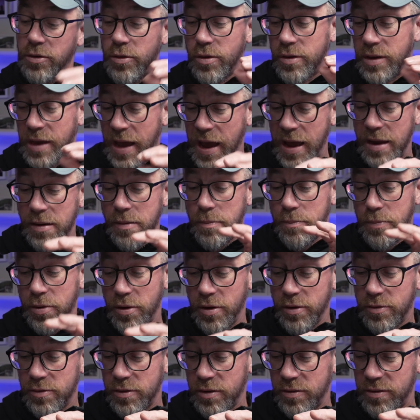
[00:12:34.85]
You can
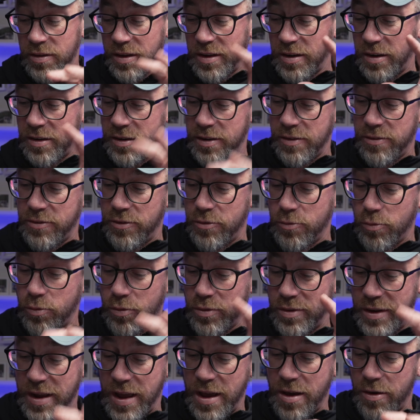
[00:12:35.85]
purchase an
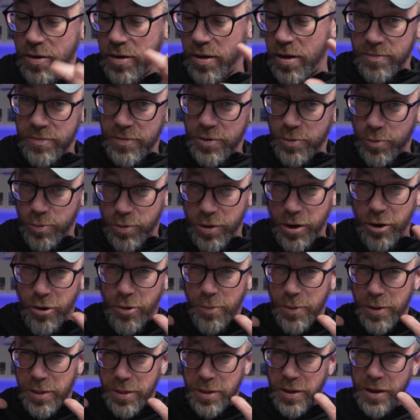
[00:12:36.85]
additional down little
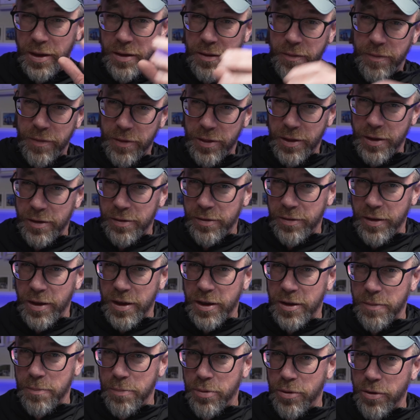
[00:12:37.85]
helmet thing for this that
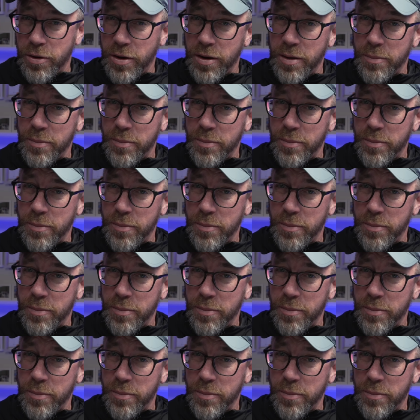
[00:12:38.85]
you can put on.